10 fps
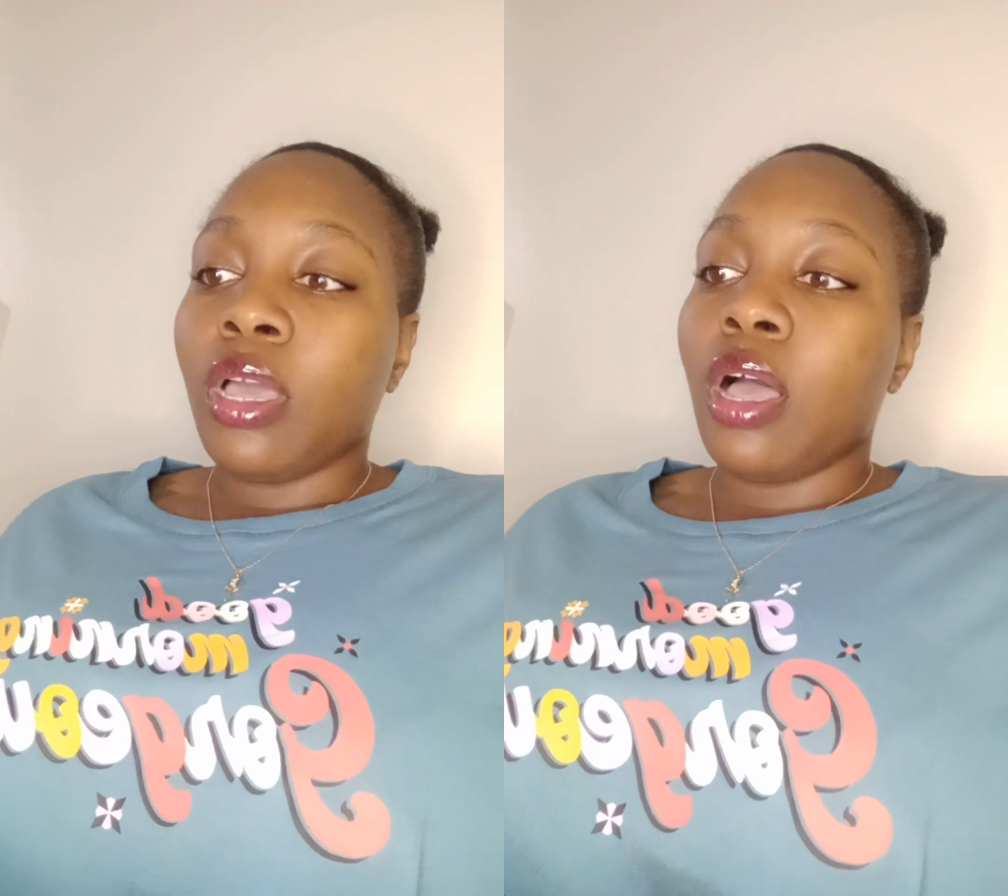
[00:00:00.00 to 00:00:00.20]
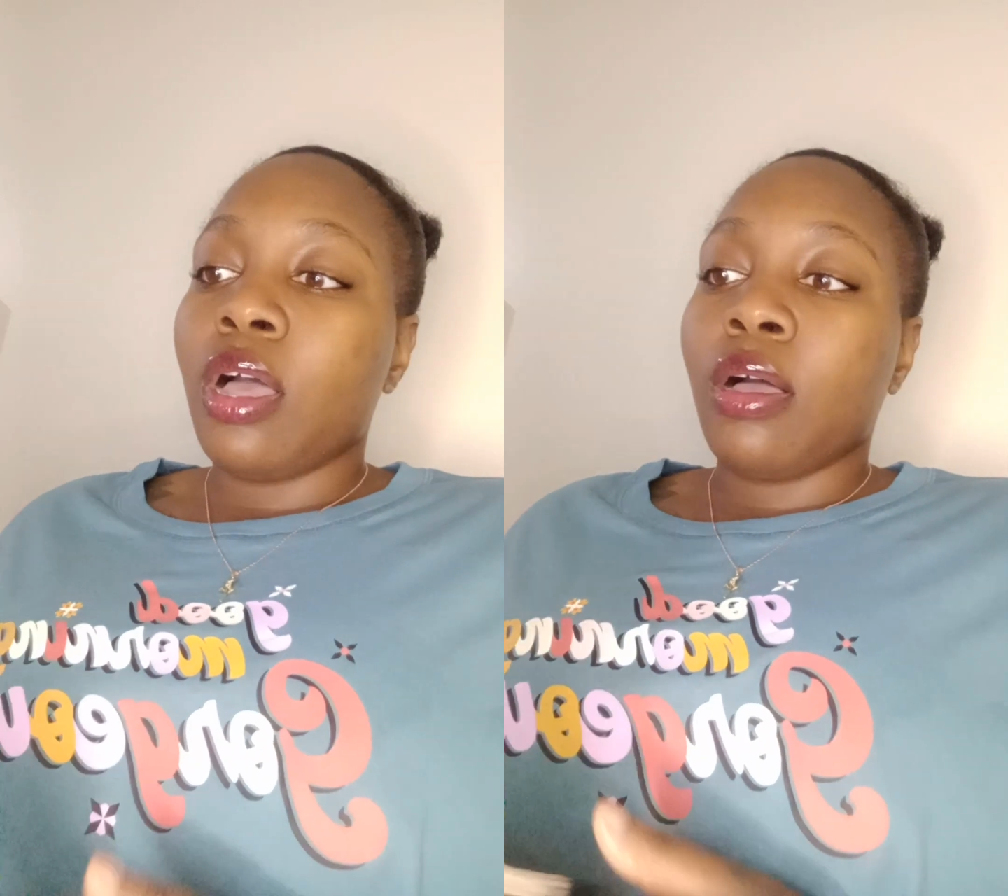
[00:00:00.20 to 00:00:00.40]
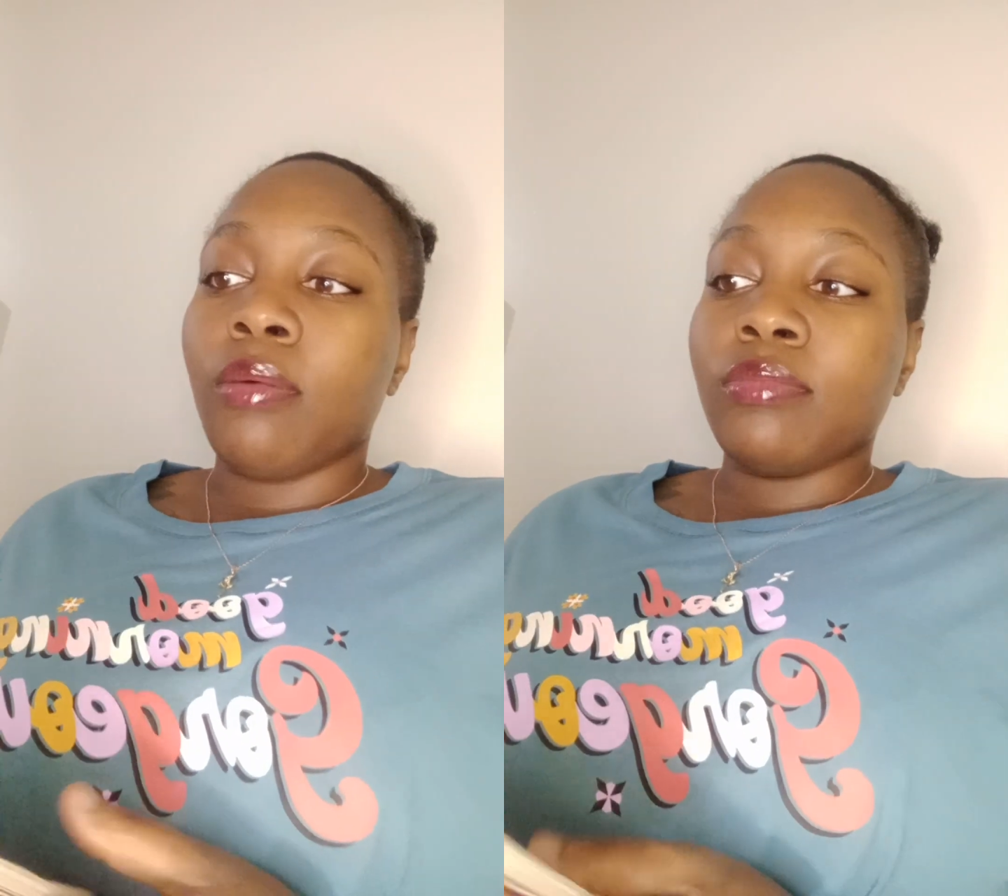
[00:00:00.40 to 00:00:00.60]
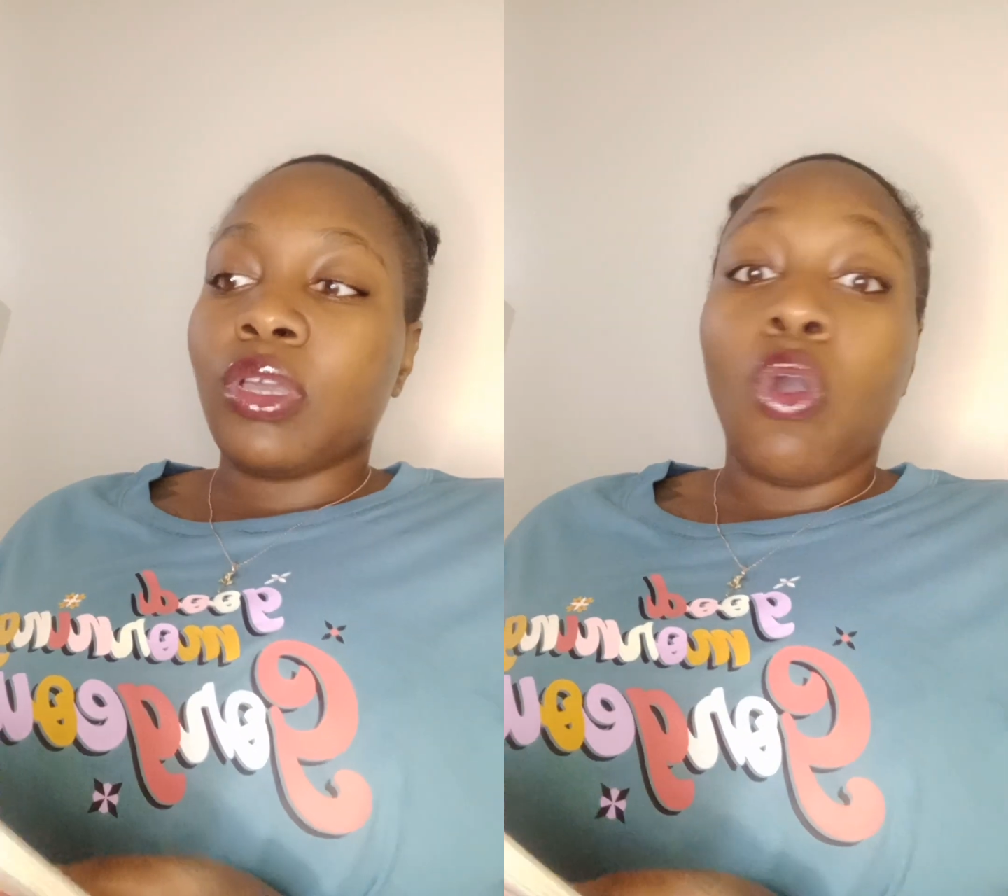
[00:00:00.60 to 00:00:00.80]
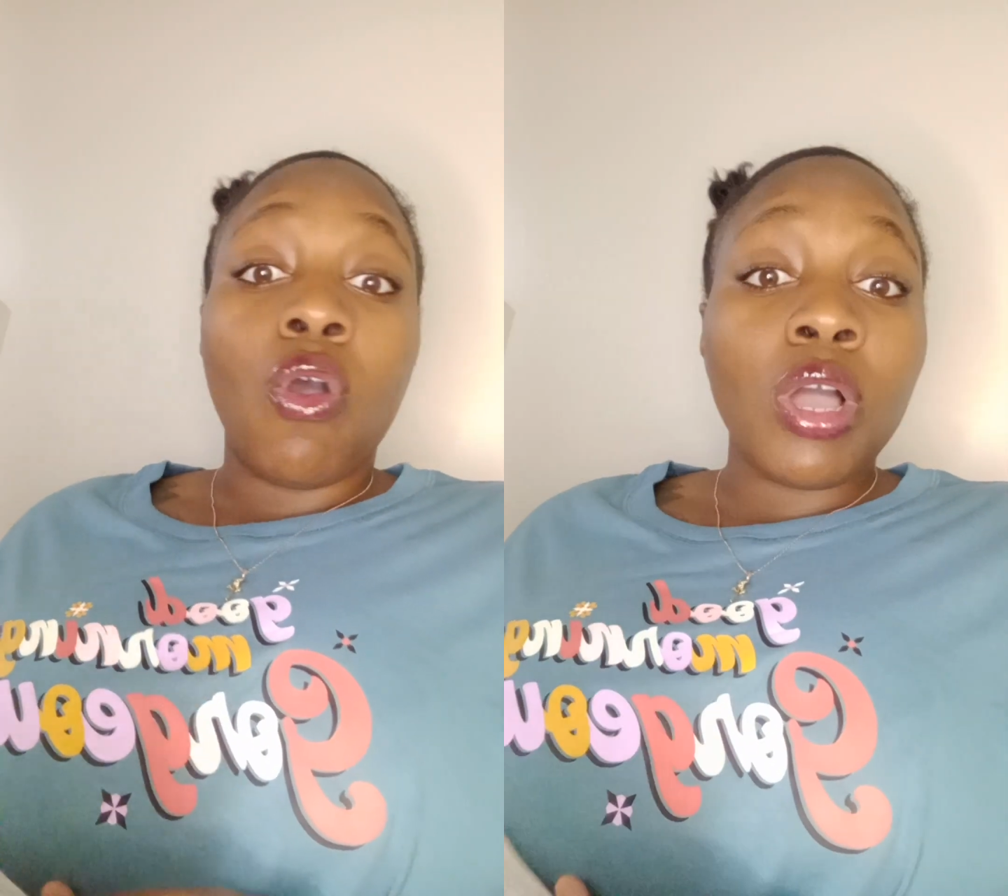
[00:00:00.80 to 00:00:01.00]

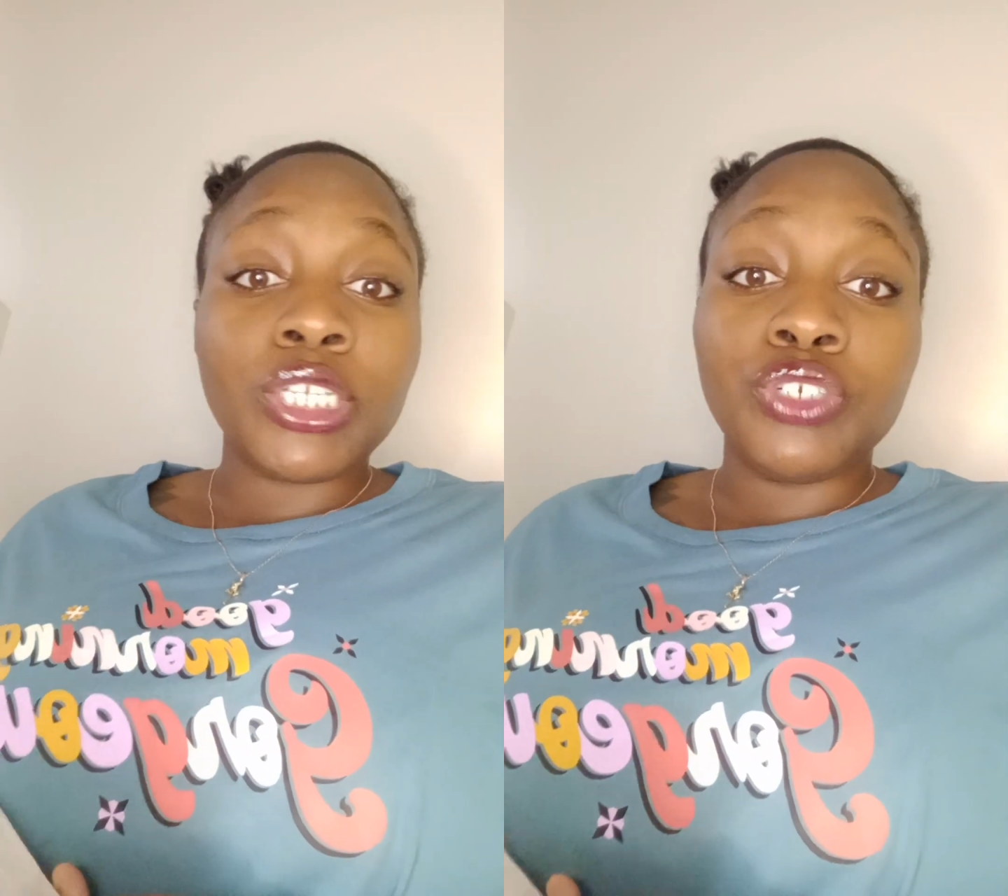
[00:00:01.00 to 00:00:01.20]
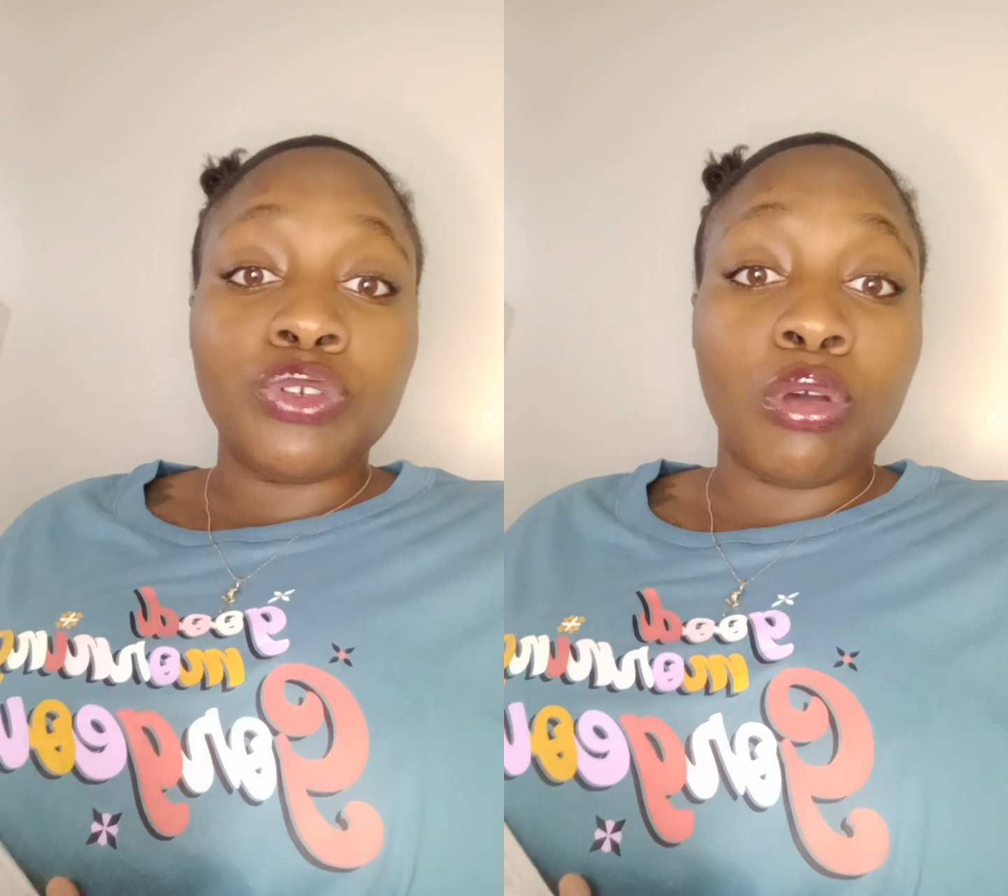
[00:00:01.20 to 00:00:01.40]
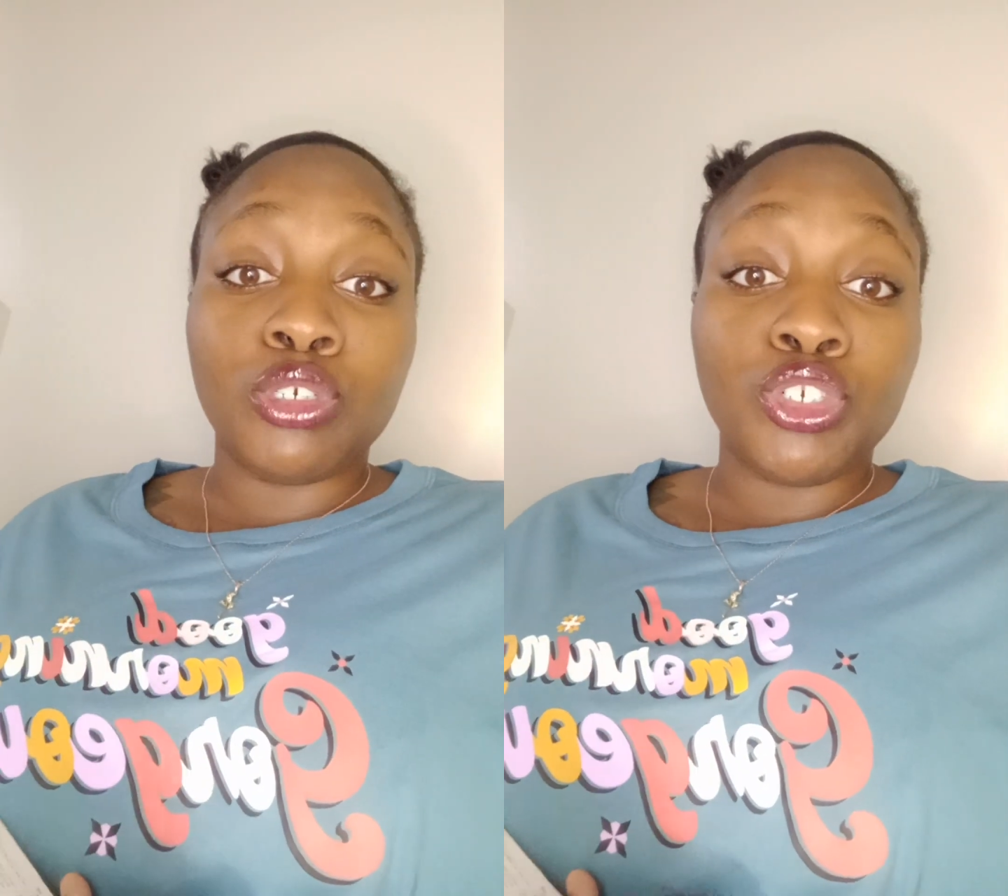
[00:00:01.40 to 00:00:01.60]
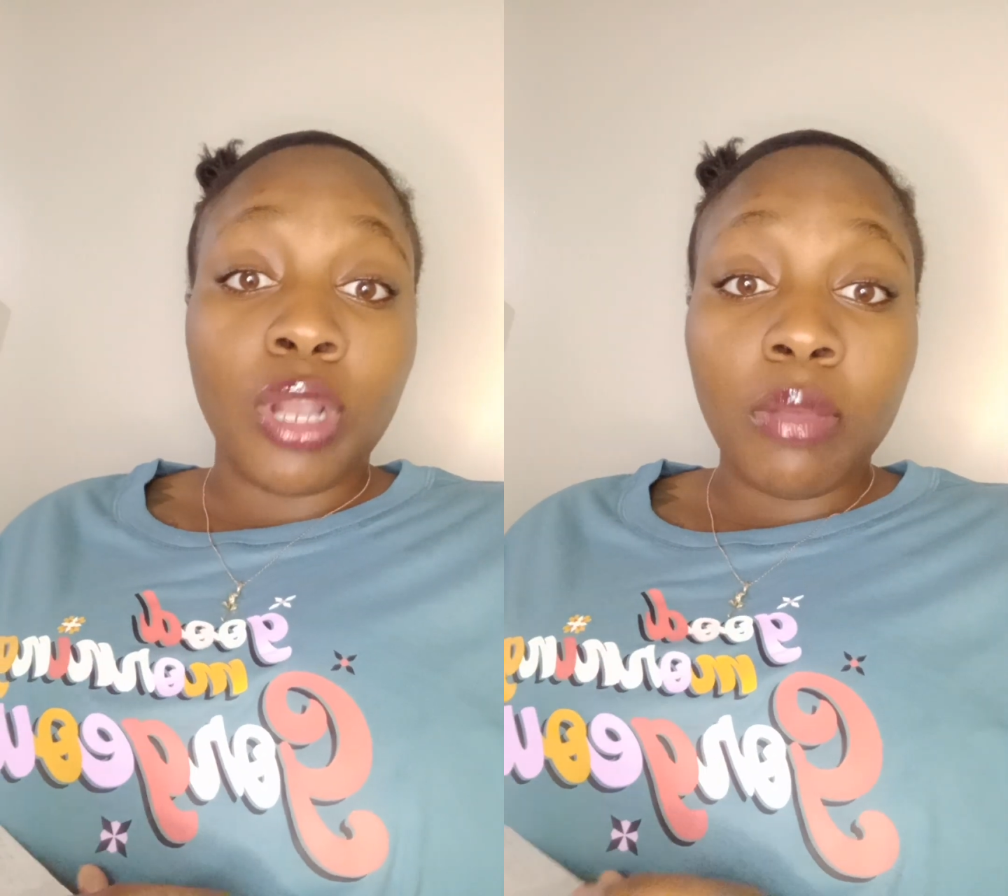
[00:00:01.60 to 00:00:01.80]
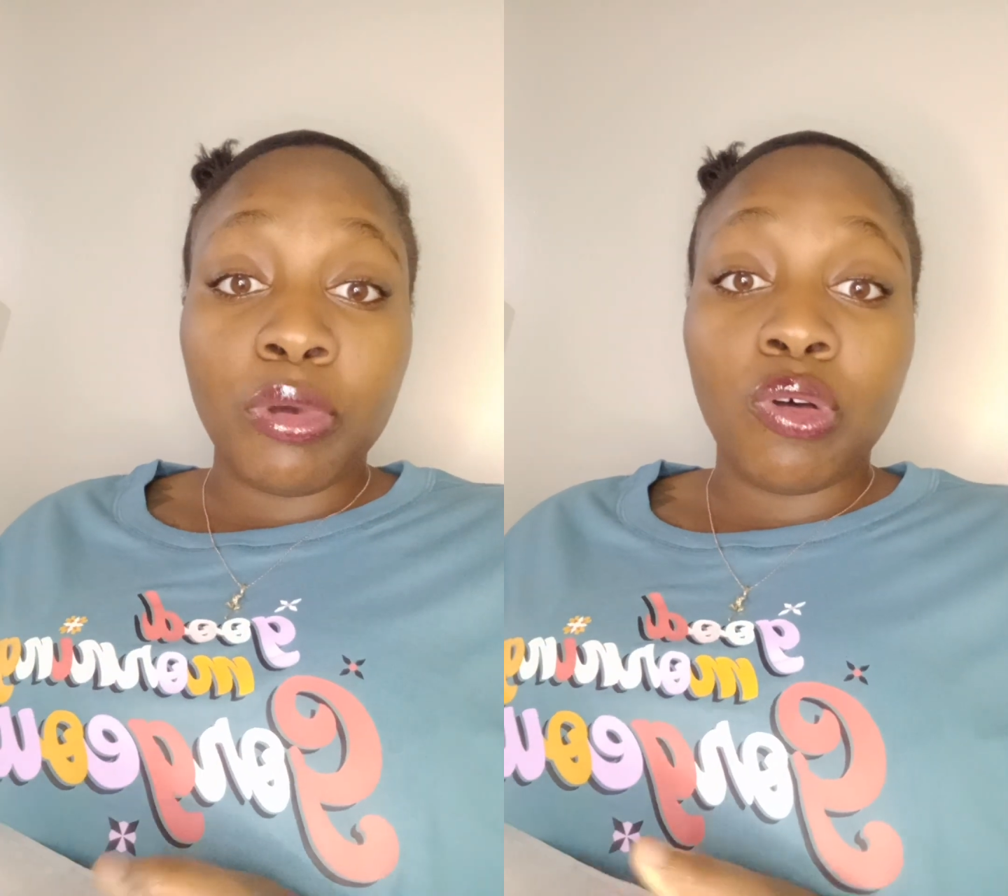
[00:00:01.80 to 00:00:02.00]
cause you no
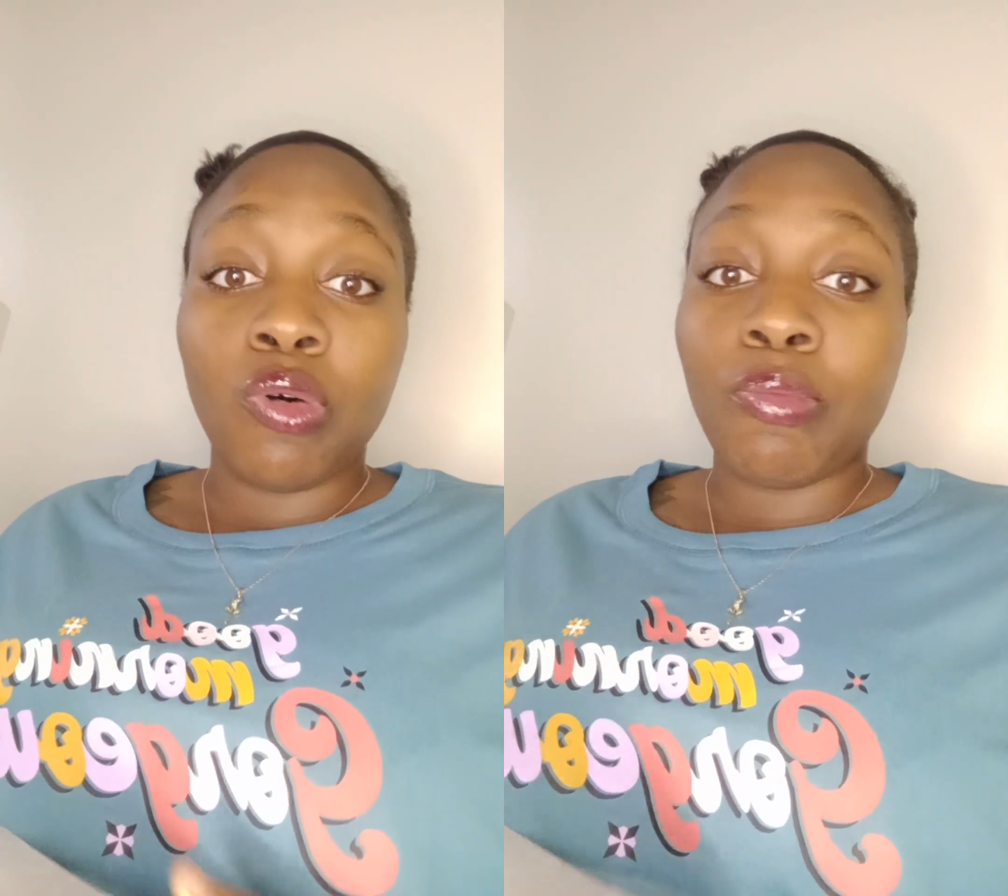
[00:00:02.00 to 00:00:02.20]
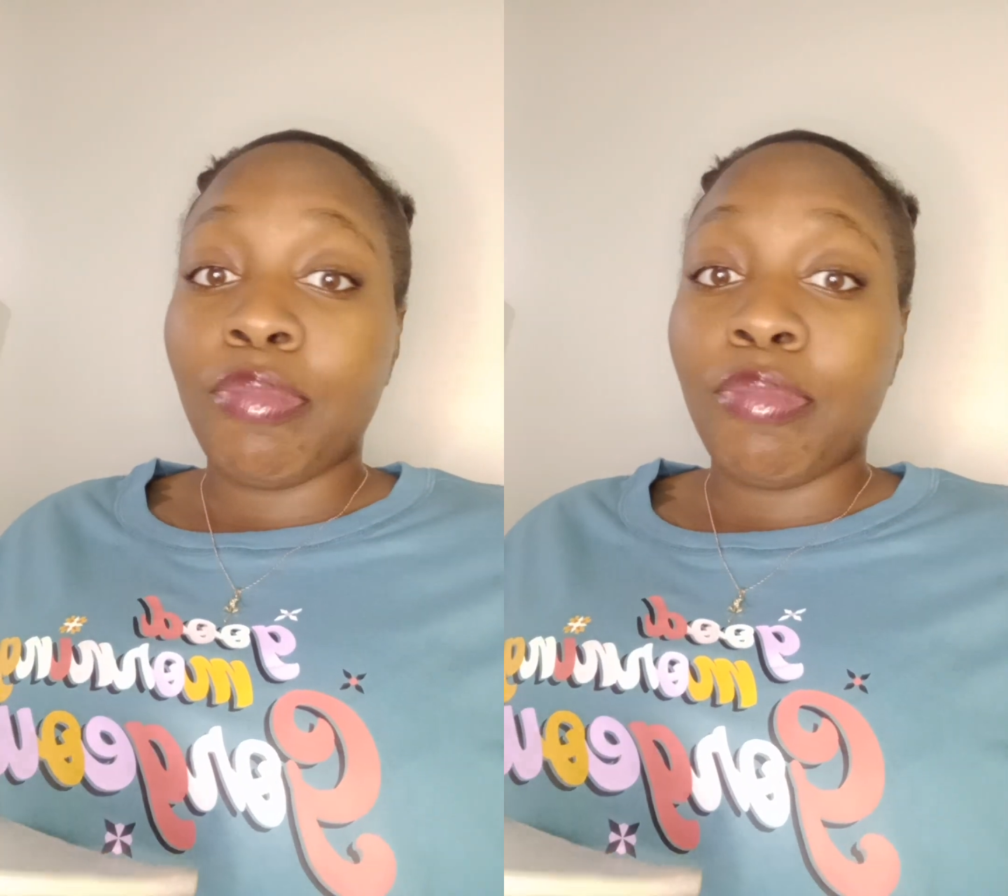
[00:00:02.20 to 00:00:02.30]
trouble.